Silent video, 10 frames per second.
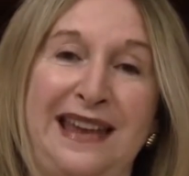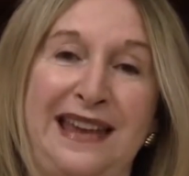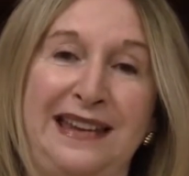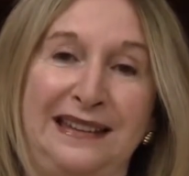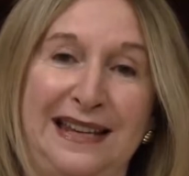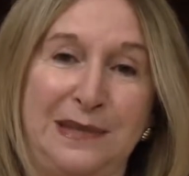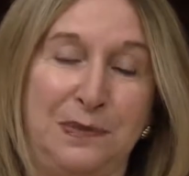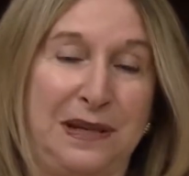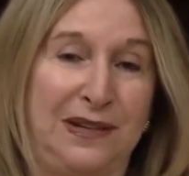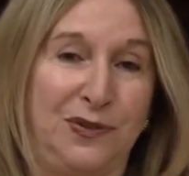gay,
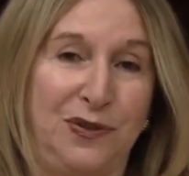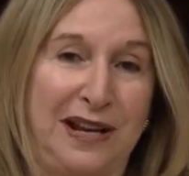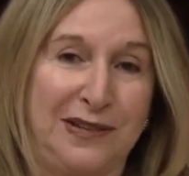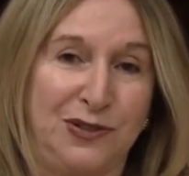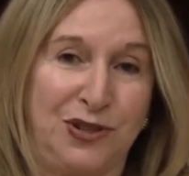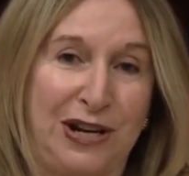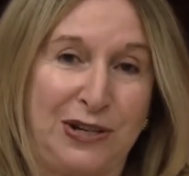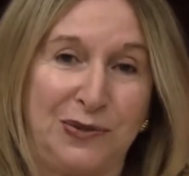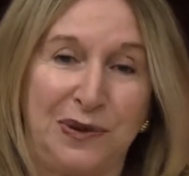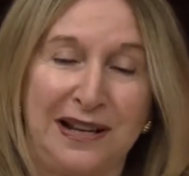lesbian, and
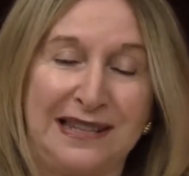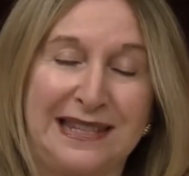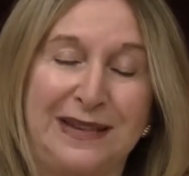transgender rights,